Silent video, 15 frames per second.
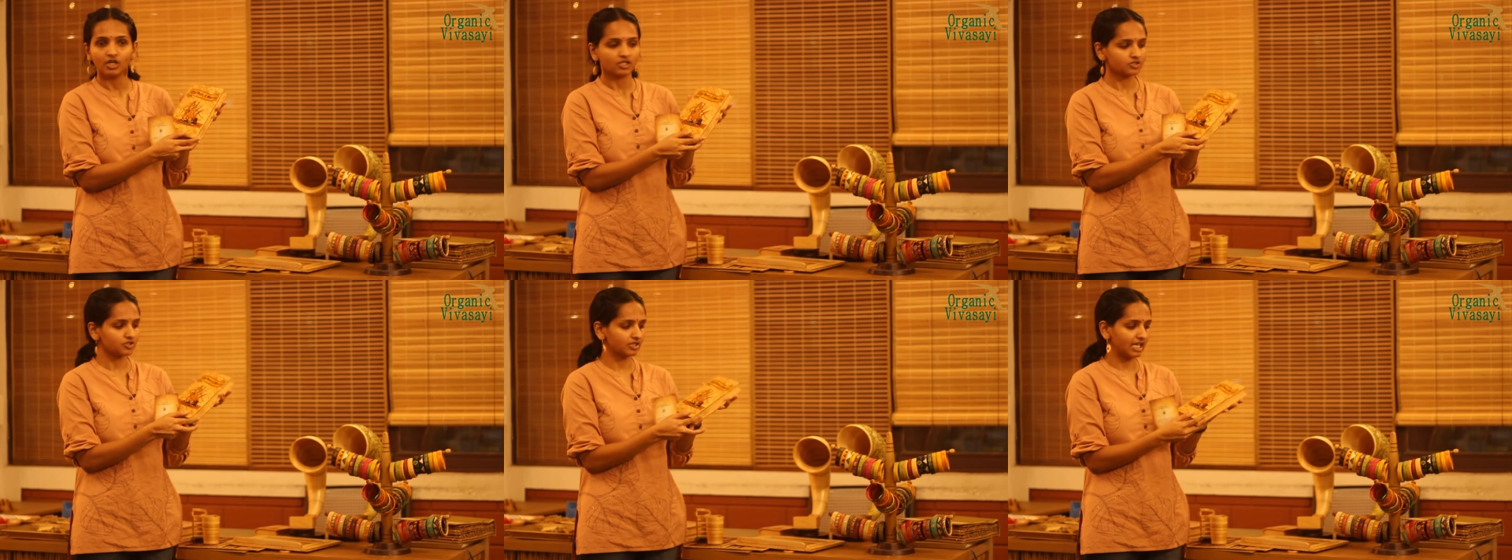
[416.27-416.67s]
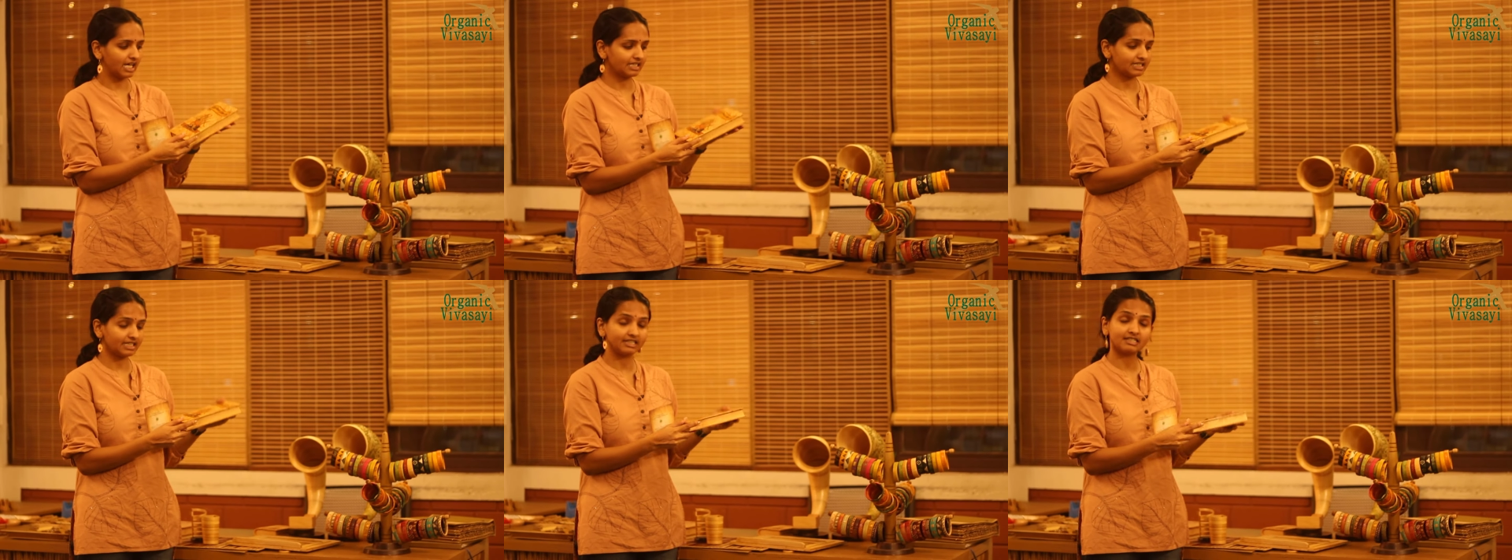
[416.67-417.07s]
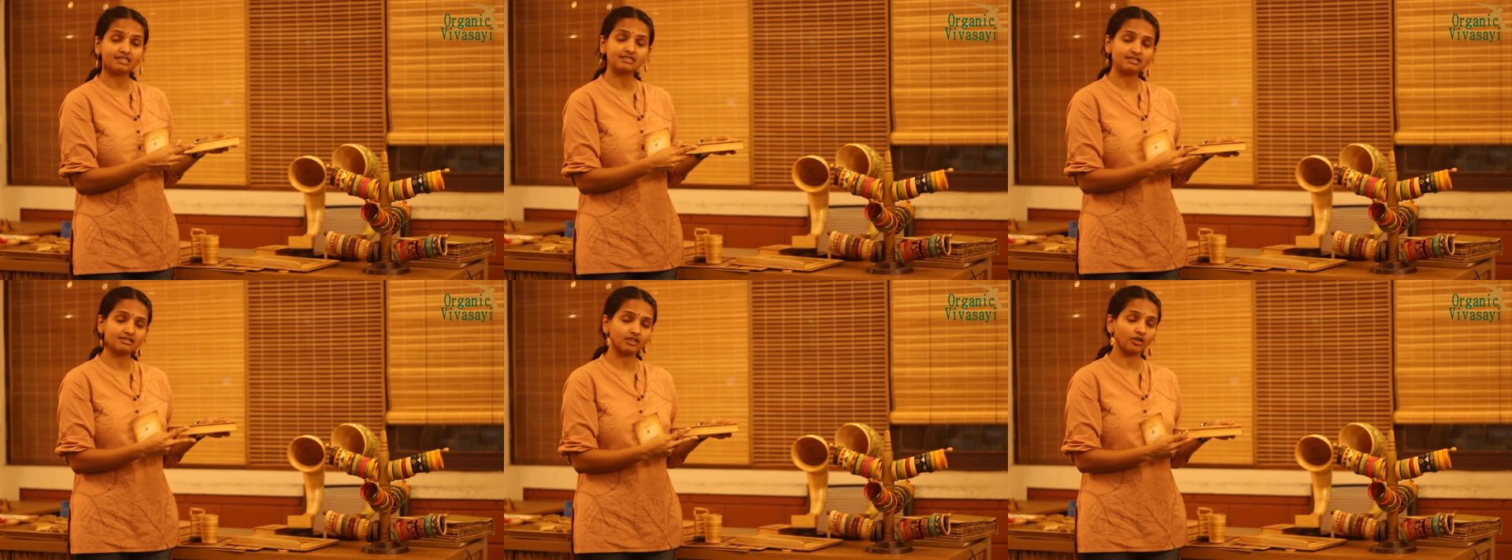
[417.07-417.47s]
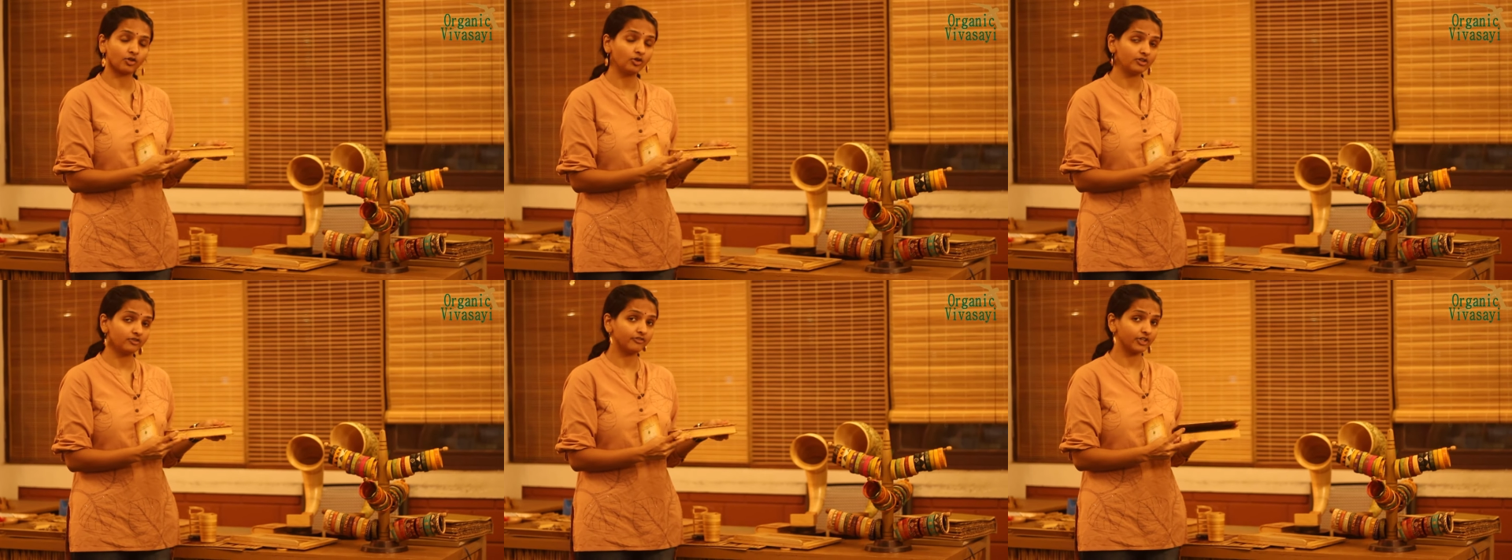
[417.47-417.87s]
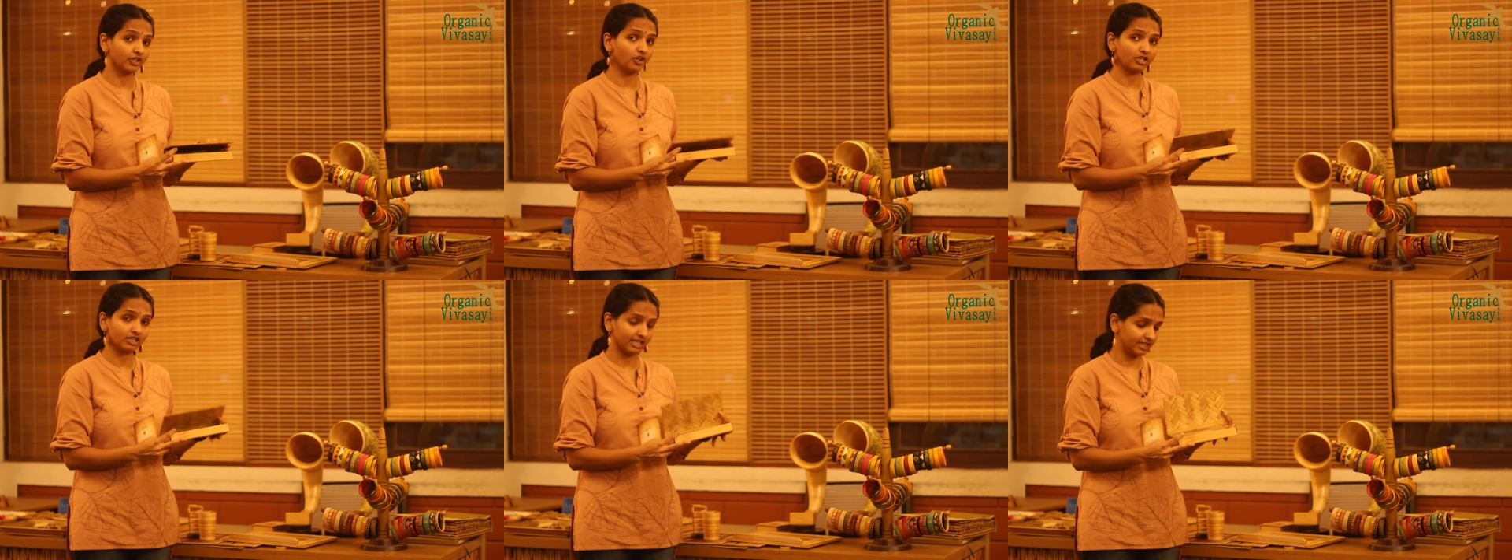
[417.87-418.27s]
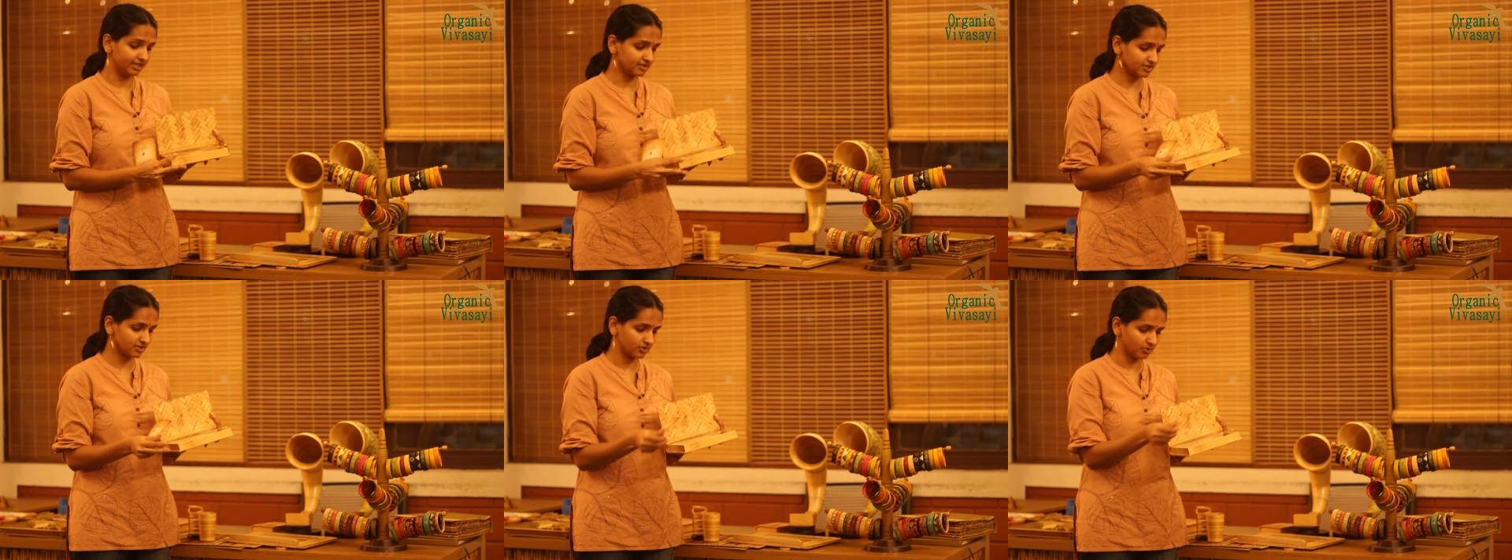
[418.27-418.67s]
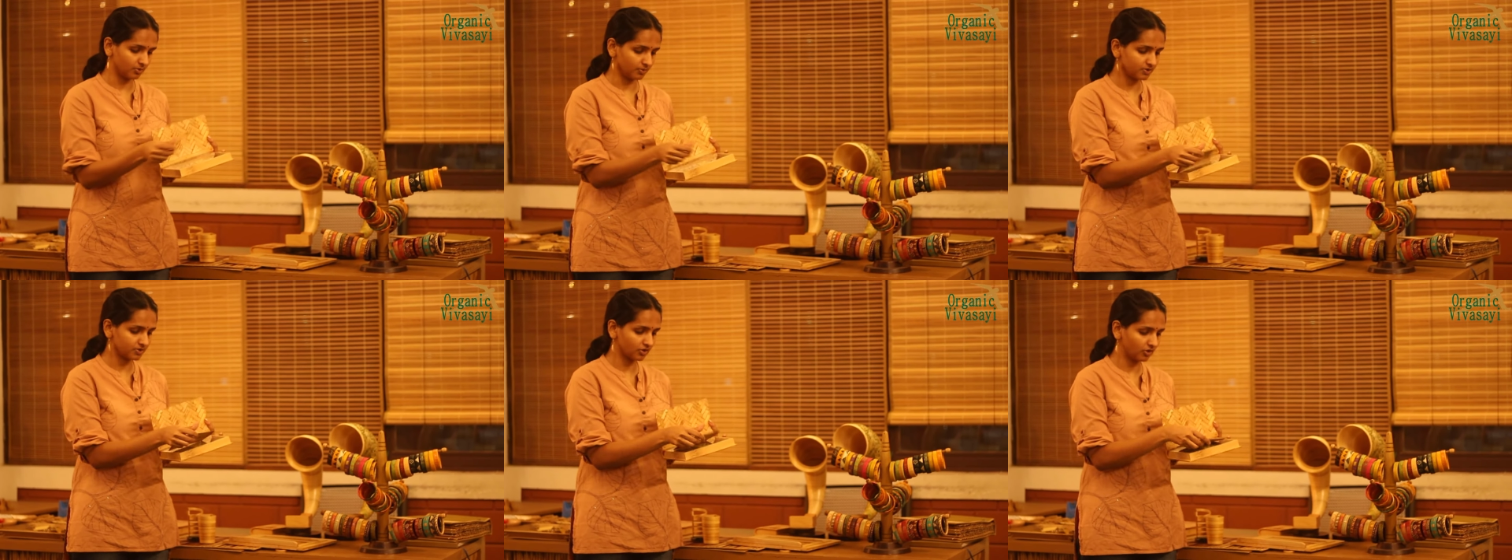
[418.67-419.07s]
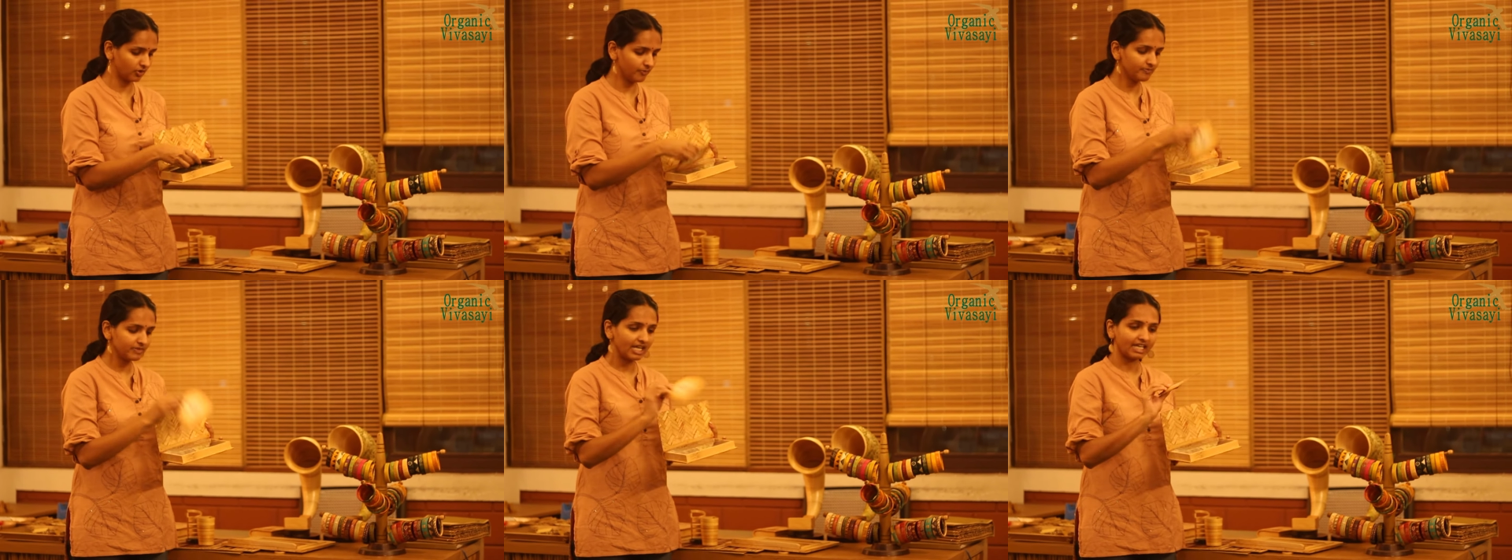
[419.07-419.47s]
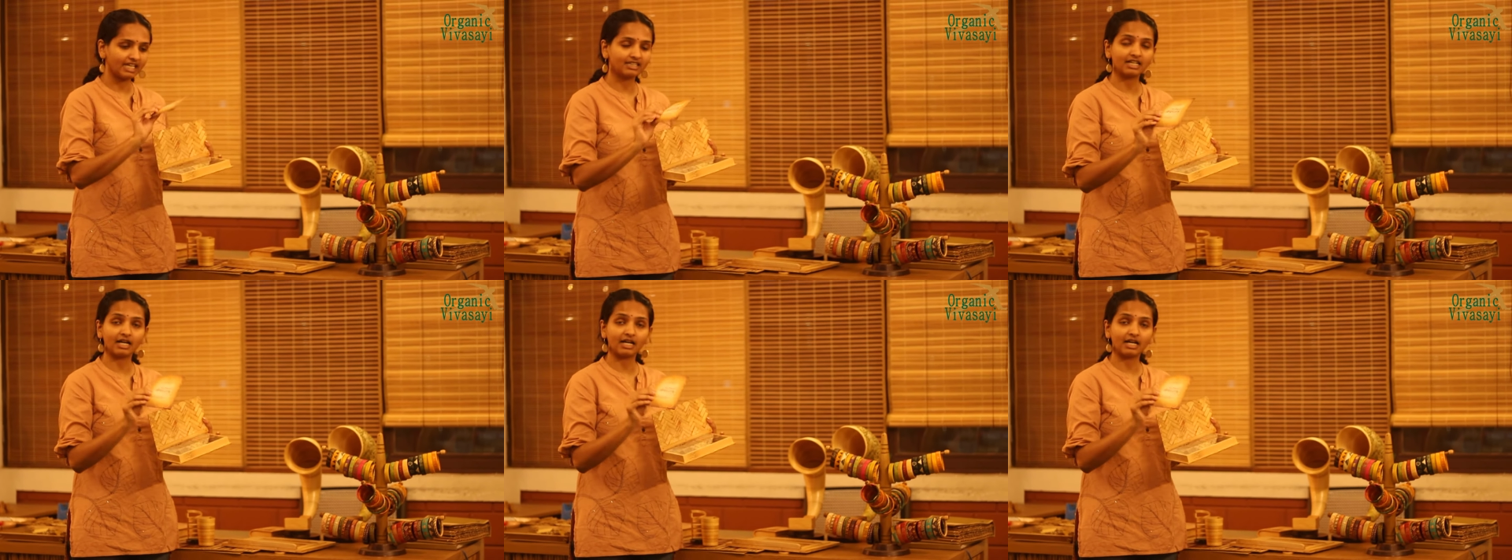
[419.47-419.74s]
so that it is good for your clients too. So it